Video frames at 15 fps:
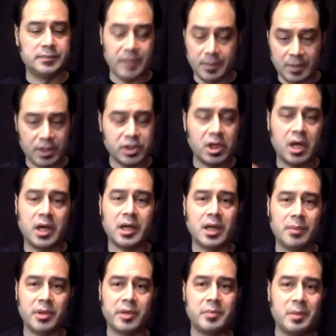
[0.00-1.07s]
MXR, a
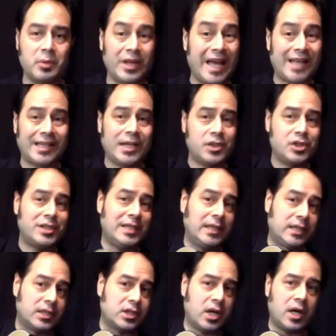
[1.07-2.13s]
couple other people. LHT
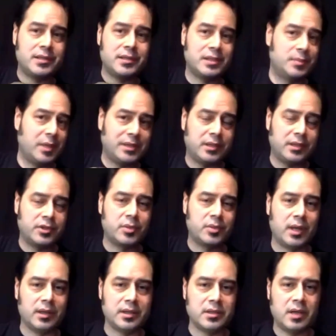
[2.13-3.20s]
Guitars is my signature
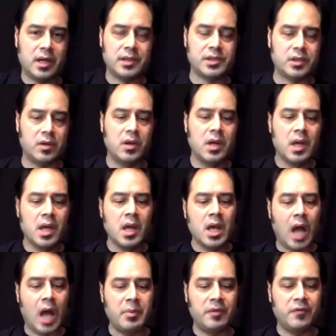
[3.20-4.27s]
model guitar. So
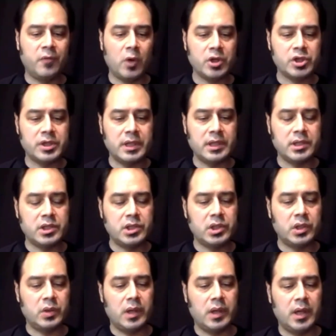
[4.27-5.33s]
I've been fortunate
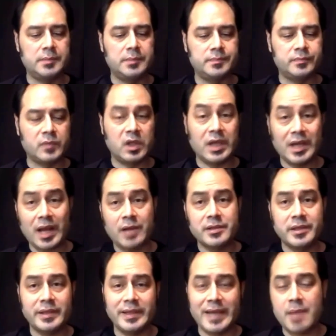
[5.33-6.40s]
to get out to
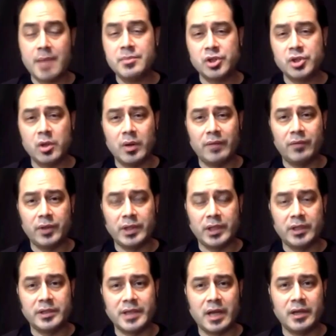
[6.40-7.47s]
the NAMM show every
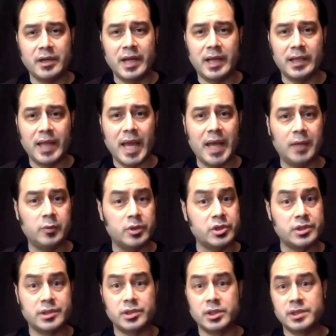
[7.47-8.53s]
year down in LA,
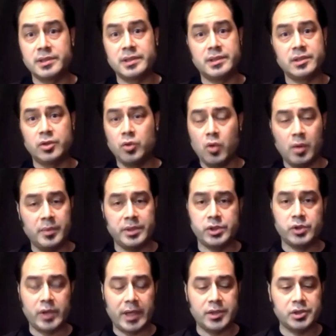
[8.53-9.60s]
which is just this enormous
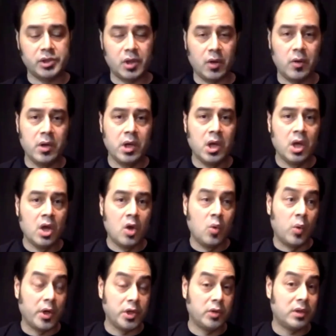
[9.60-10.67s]
trade show
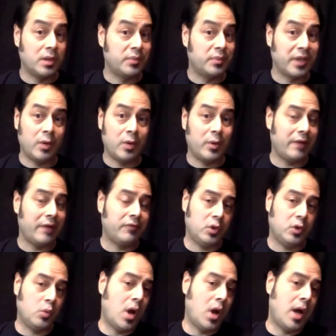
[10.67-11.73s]
where you can play whatever
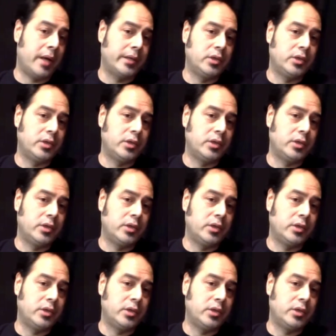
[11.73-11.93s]
you want.